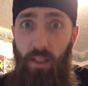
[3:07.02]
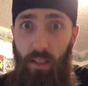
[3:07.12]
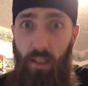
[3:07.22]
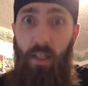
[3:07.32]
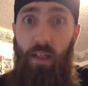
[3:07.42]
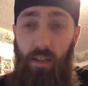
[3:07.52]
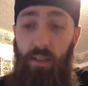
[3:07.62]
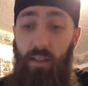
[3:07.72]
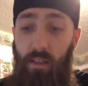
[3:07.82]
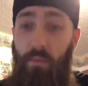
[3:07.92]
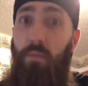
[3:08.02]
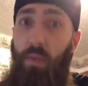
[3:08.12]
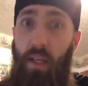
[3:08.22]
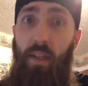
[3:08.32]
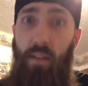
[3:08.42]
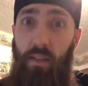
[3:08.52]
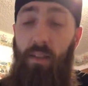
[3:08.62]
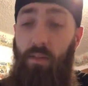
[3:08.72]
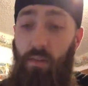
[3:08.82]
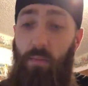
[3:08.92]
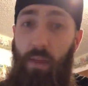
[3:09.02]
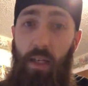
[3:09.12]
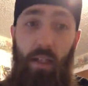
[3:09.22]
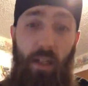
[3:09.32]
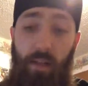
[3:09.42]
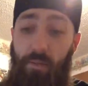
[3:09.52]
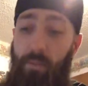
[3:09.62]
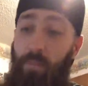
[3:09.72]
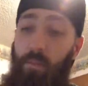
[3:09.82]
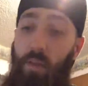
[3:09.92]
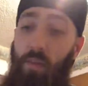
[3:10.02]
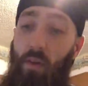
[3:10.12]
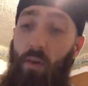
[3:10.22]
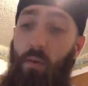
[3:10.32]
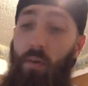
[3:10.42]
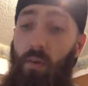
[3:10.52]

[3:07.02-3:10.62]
Yeah, it was bad. It was a bad day. So,